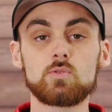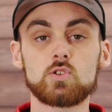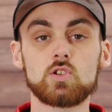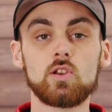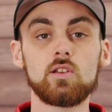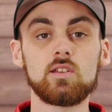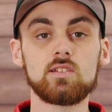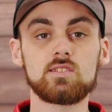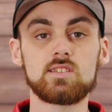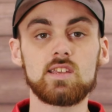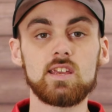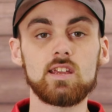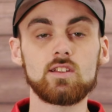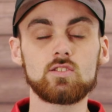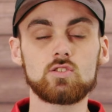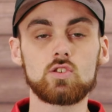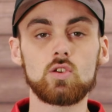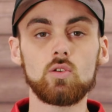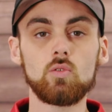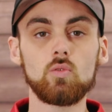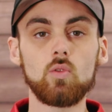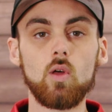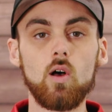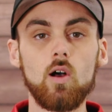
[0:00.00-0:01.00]
shouldn't take
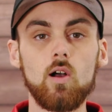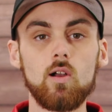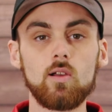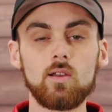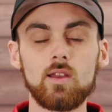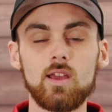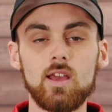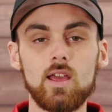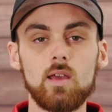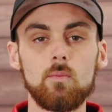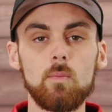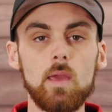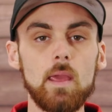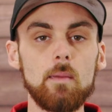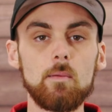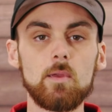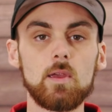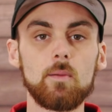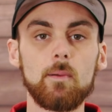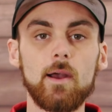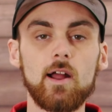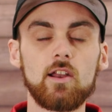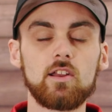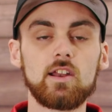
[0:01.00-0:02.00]
too long,
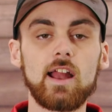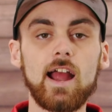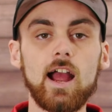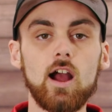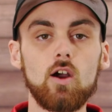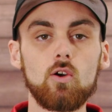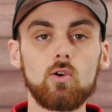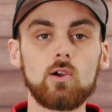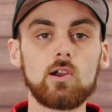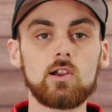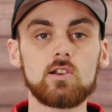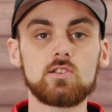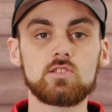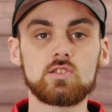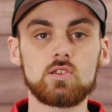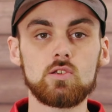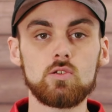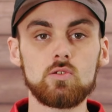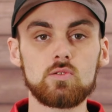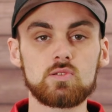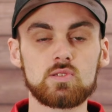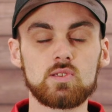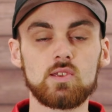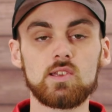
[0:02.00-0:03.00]
maybe about an hour or
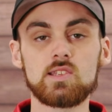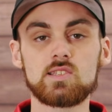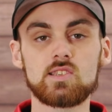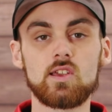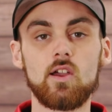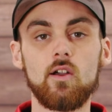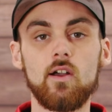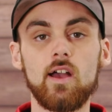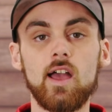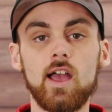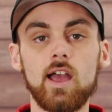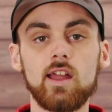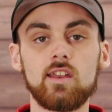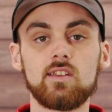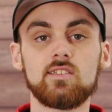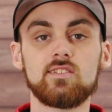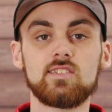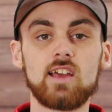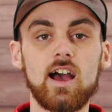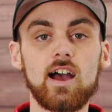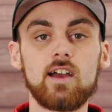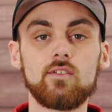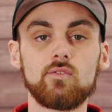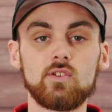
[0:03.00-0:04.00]
two, so let's go ahead
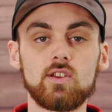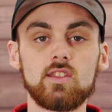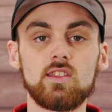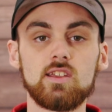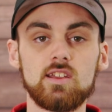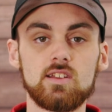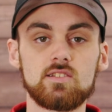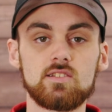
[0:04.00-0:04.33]
and dive into the